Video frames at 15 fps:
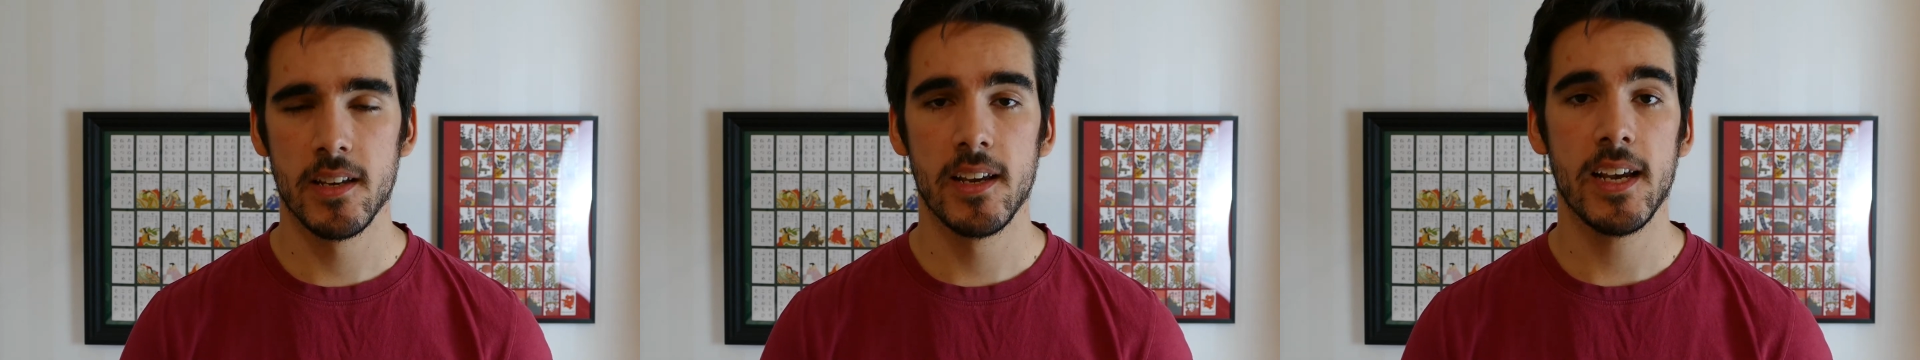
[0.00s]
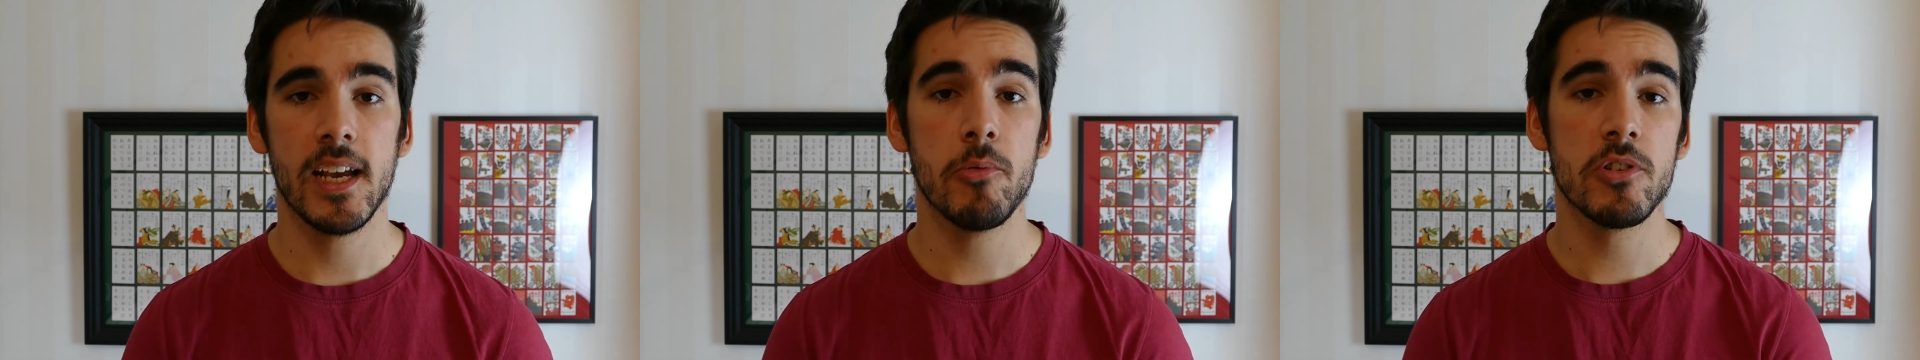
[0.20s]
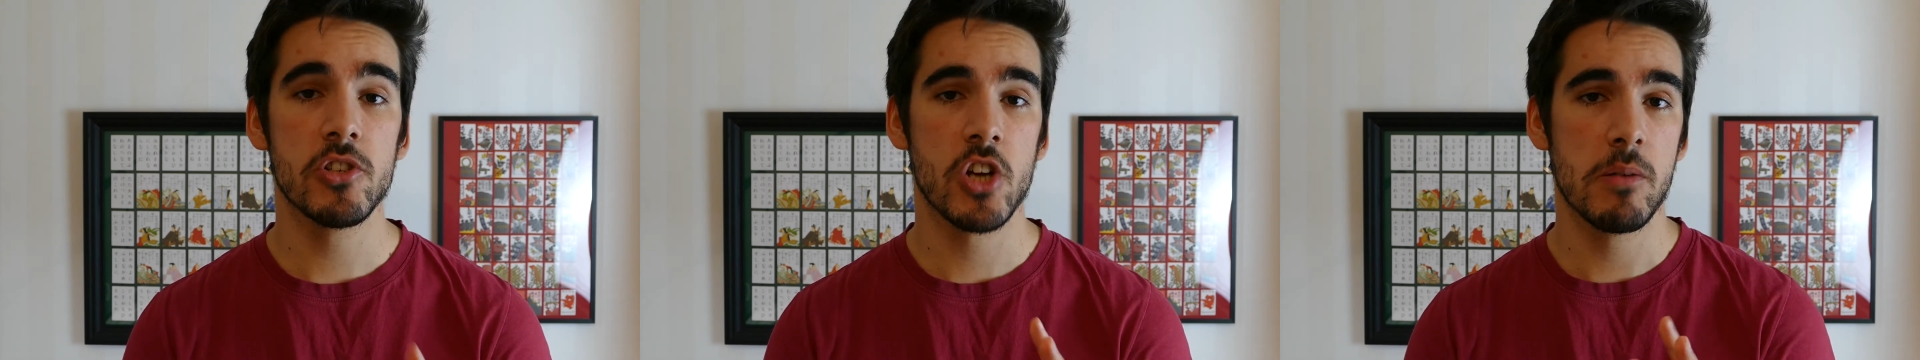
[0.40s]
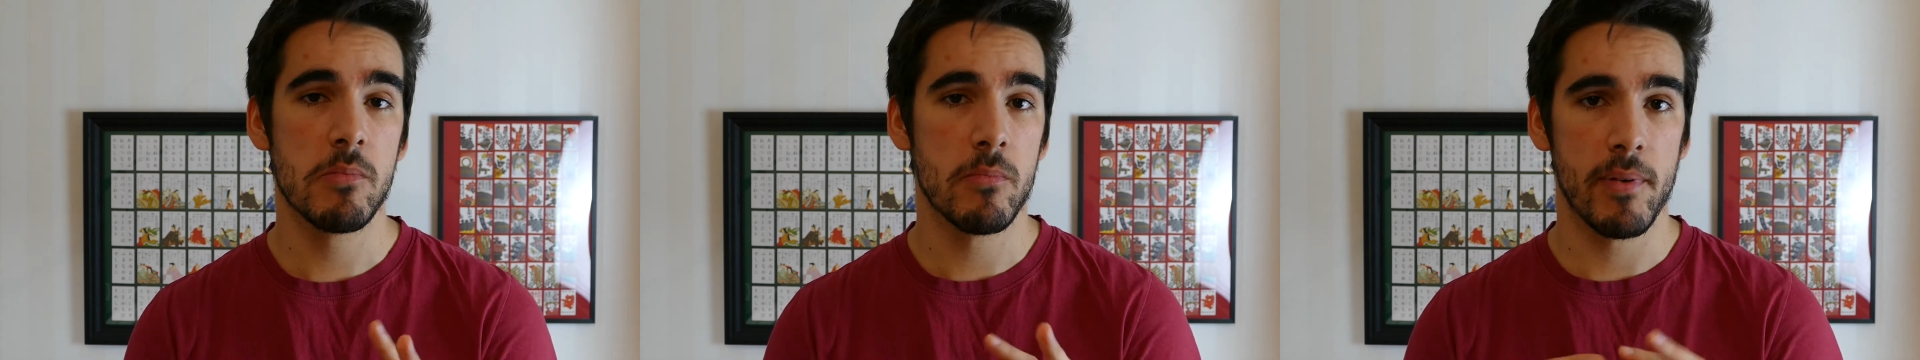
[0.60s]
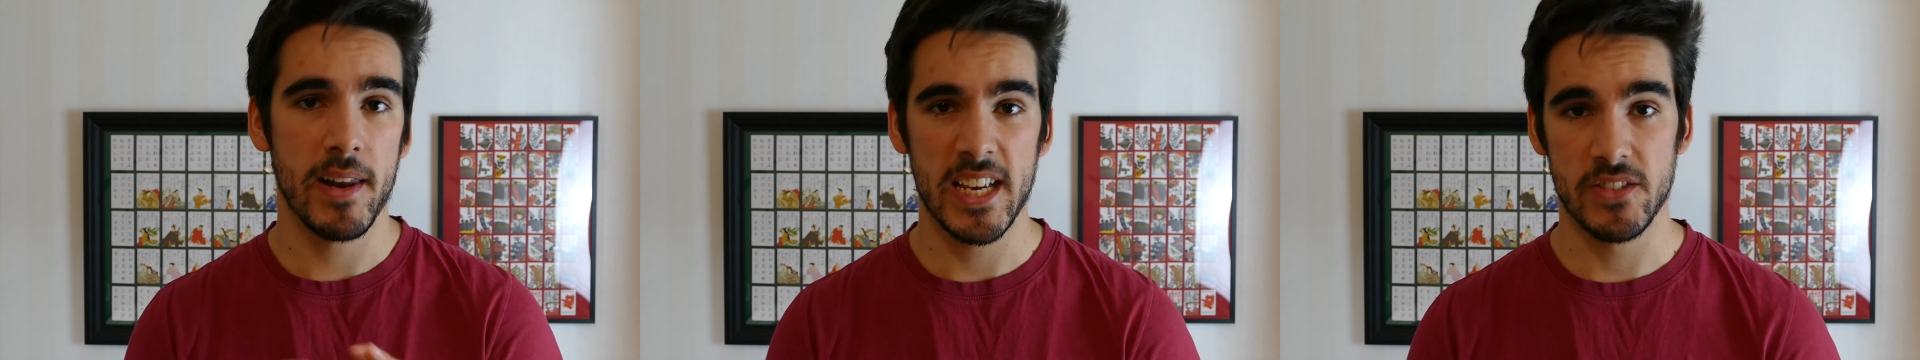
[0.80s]
it was
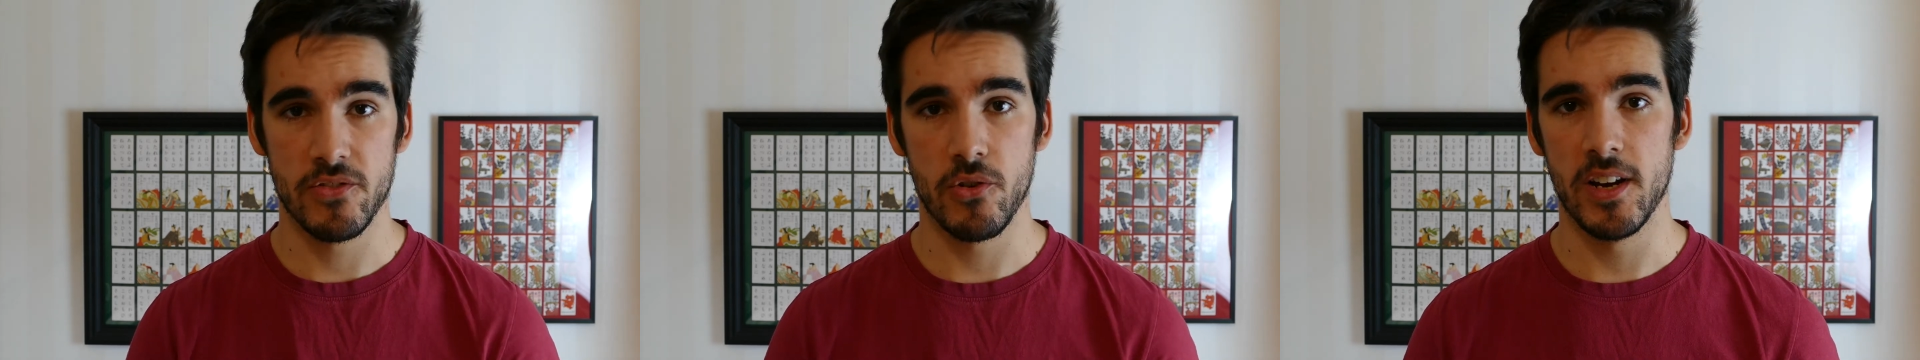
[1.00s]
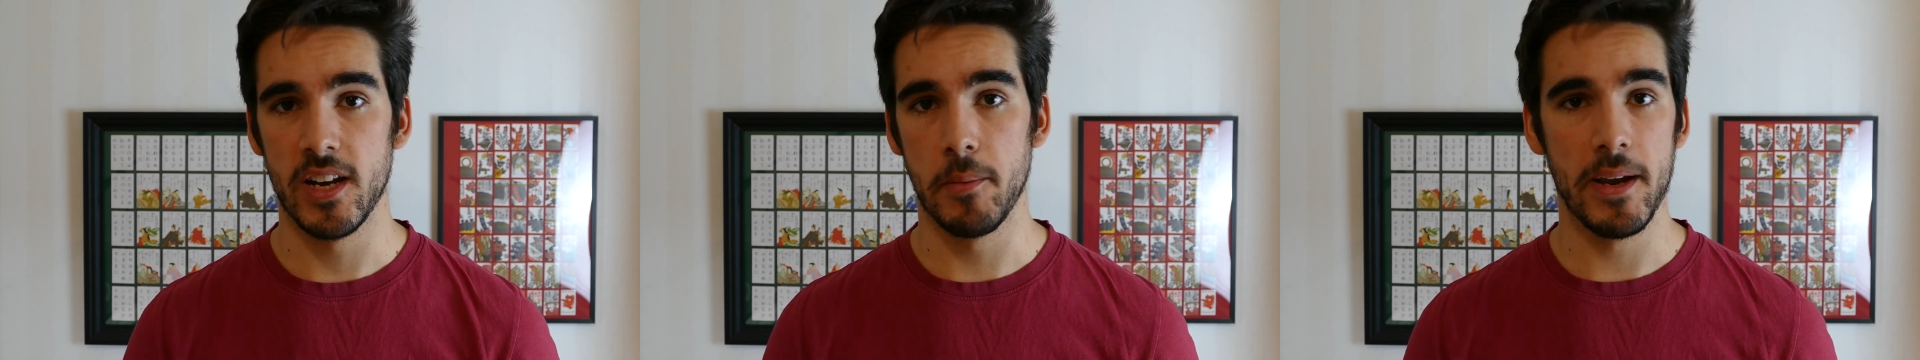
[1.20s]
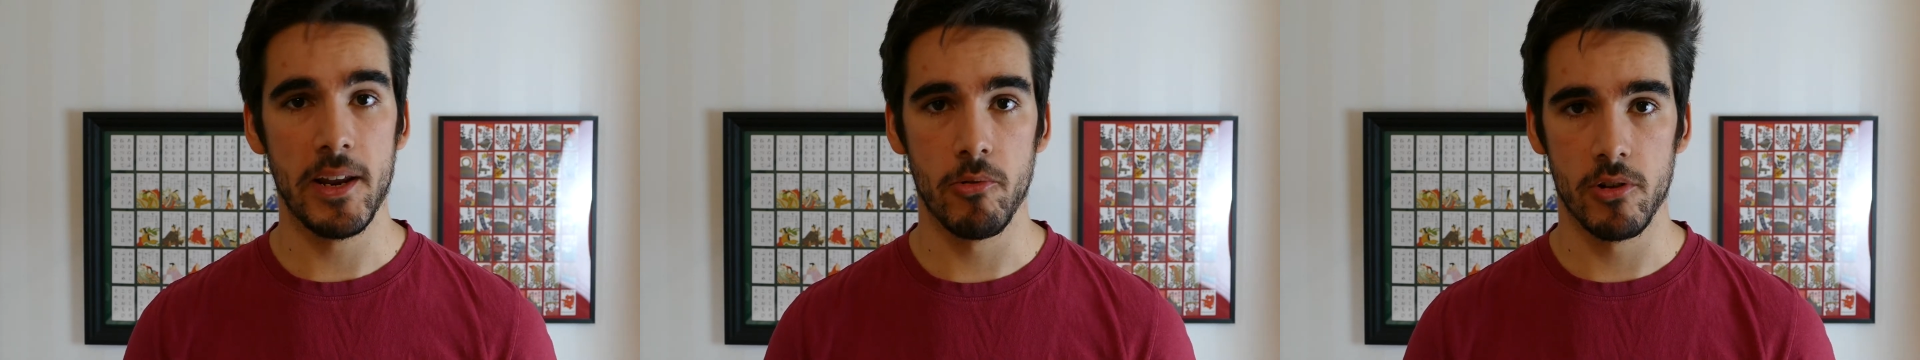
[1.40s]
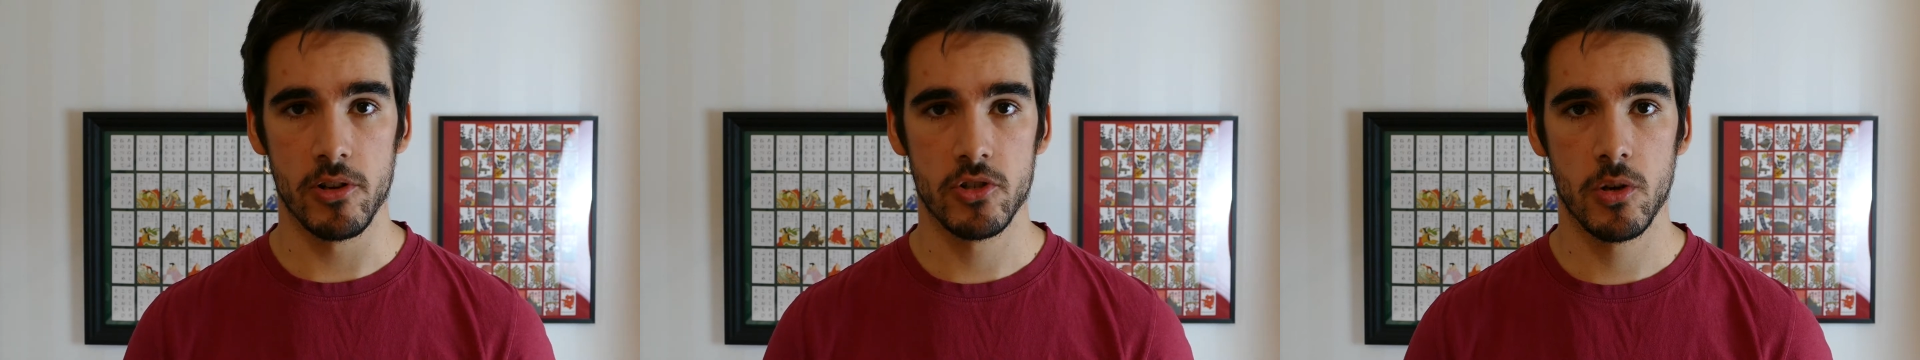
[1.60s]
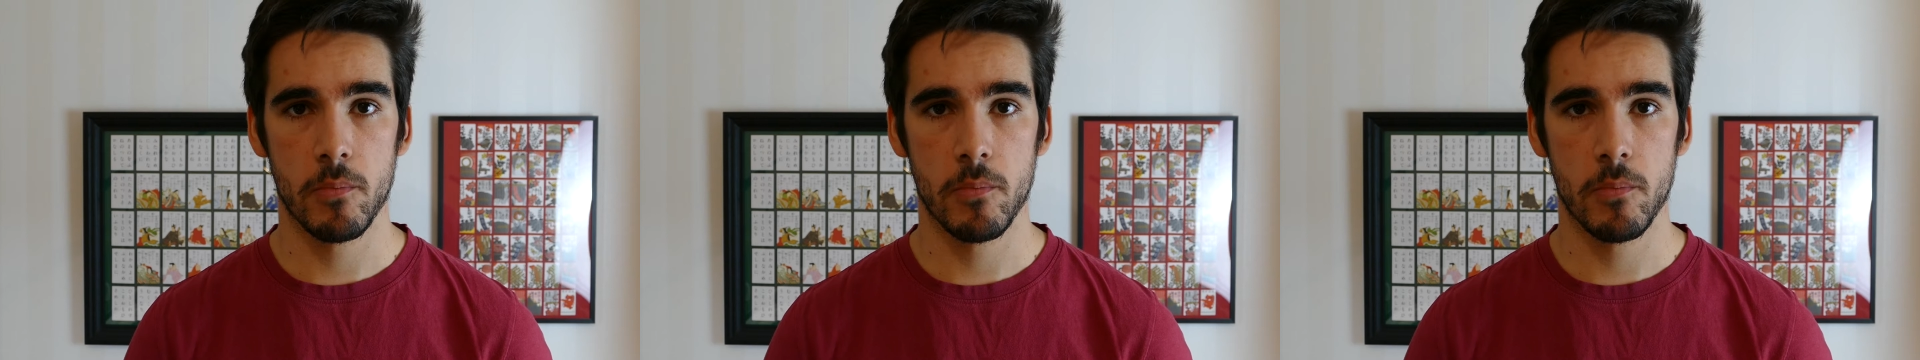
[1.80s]
commonplace for individuals